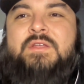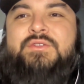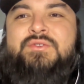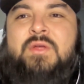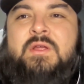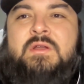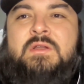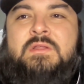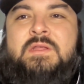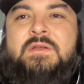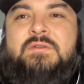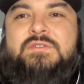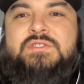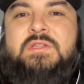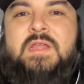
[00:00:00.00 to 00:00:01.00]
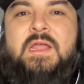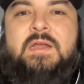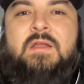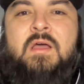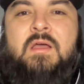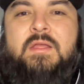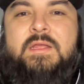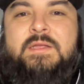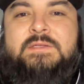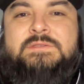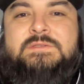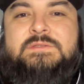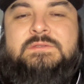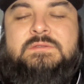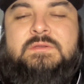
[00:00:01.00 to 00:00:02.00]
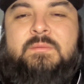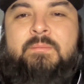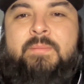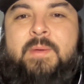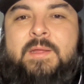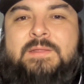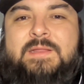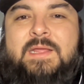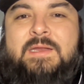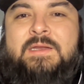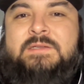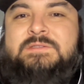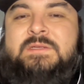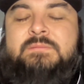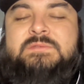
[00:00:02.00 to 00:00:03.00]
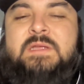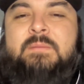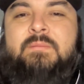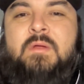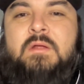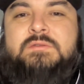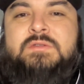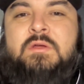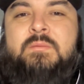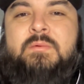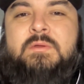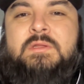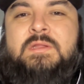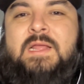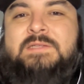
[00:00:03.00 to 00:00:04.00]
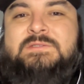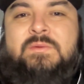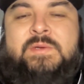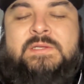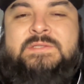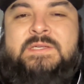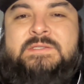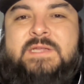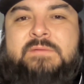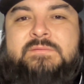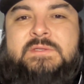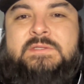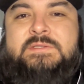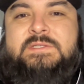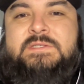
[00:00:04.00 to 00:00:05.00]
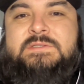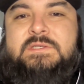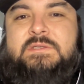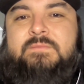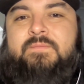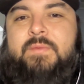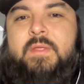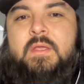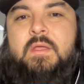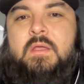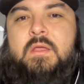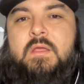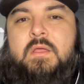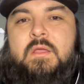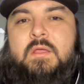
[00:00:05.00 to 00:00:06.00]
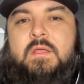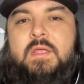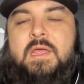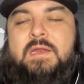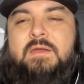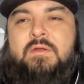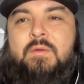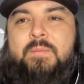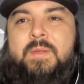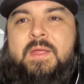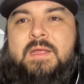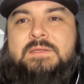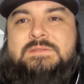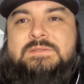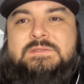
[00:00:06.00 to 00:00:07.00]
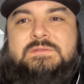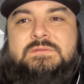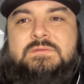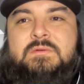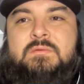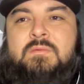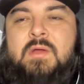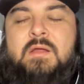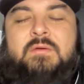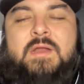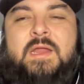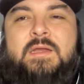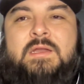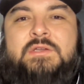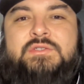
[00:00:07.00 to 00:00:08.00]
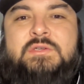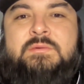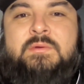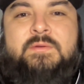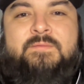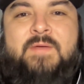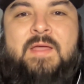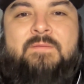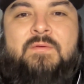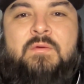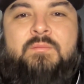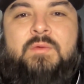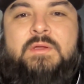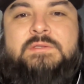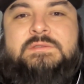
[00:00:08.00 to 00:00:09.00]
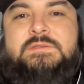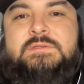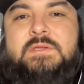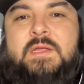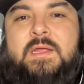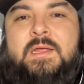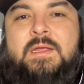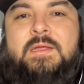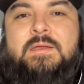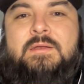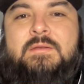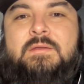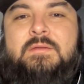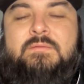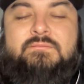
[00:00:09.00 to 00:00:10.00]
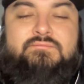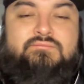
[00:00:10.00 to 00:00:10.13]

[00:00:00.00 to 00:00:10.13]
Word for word: struggled a little in July and August, but then in September, October, the last 26 games of the season, he had an OPS around 900 with 5 home runs. And